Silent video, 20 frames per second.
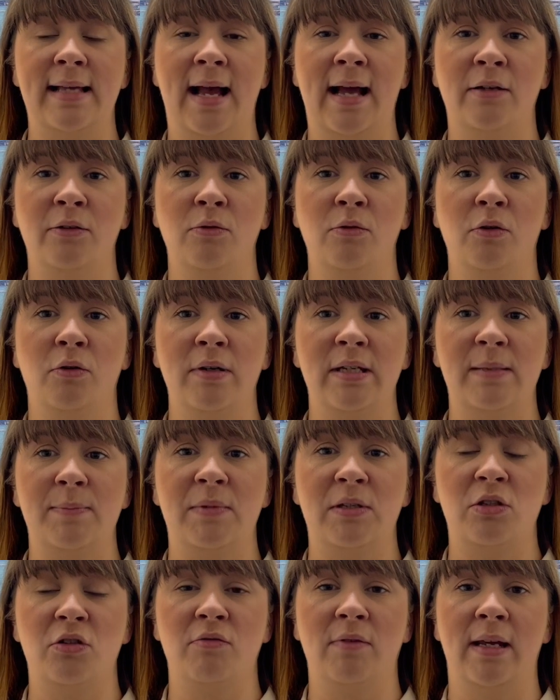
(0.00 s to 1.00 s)
annual
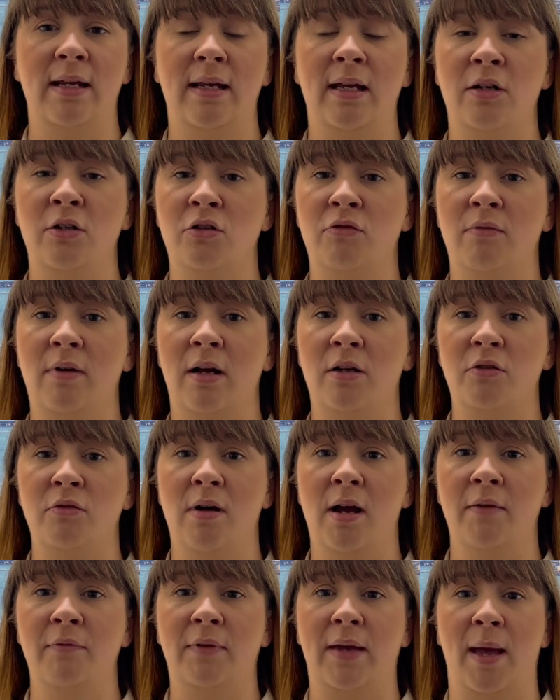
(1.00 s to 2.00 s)
Christmas drink and drug
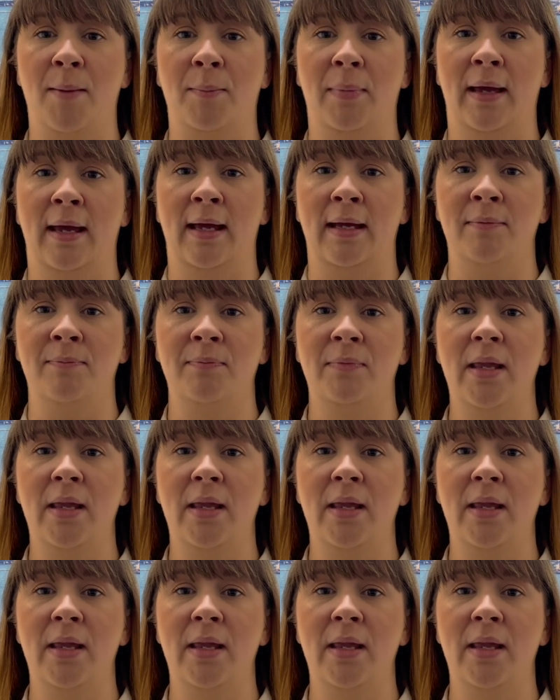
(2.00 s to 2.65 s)
drive campaign.